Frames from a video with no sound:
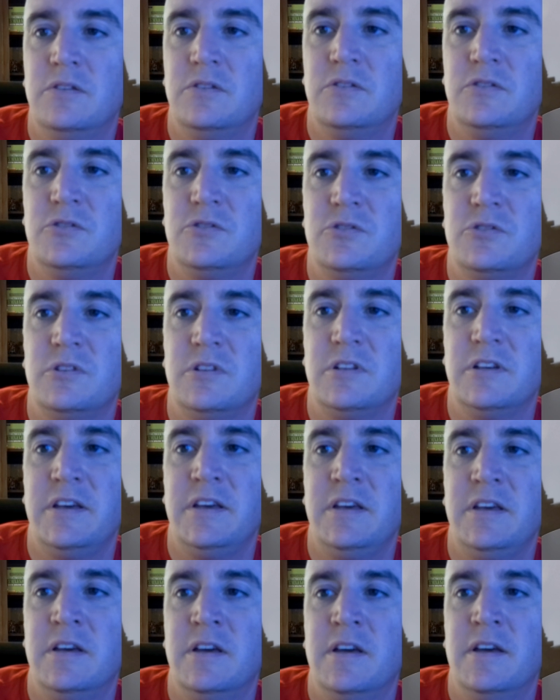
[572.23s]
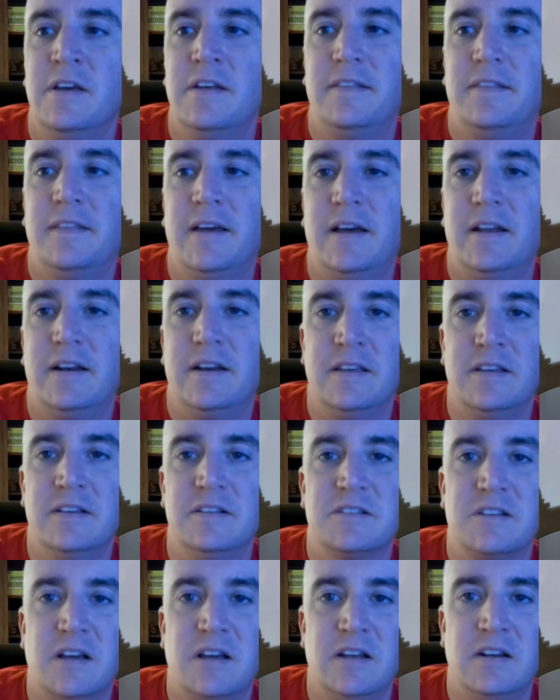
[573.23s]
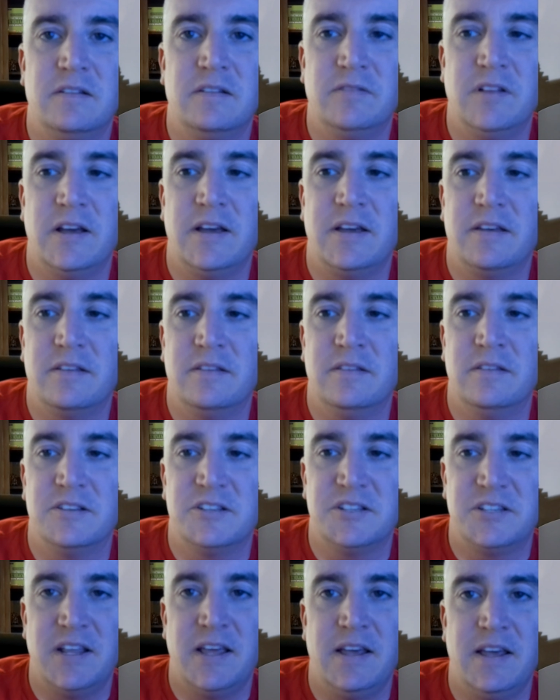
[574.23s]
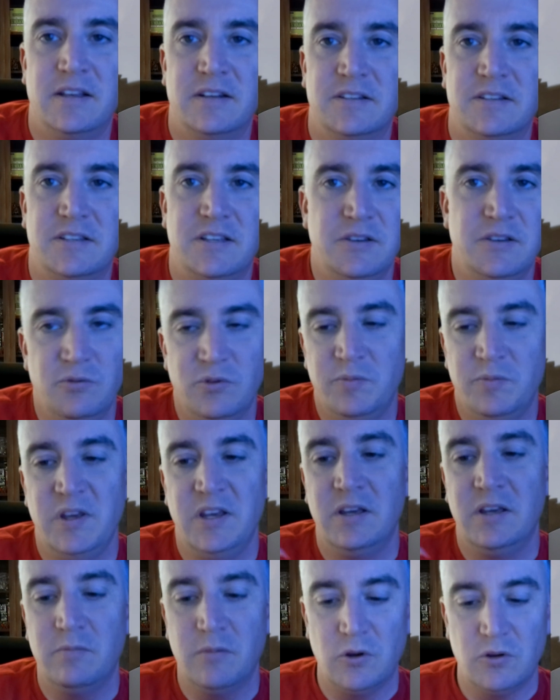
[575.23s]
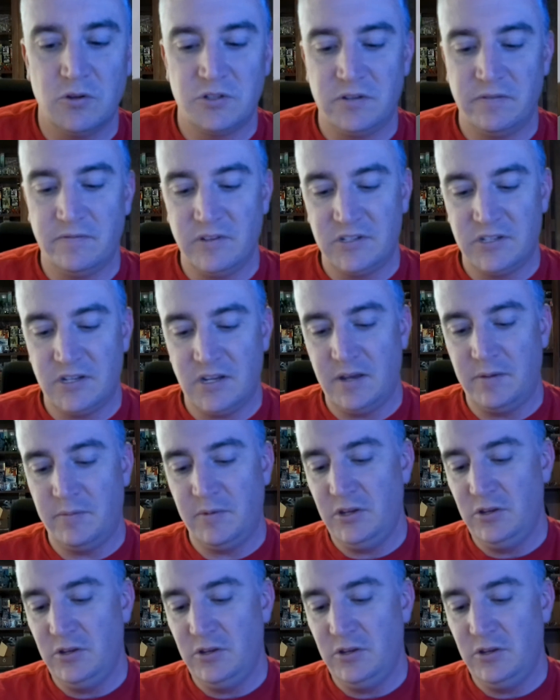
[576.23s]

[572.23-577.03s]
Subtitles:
Usually that is kind of like the stance he would be in most of the time.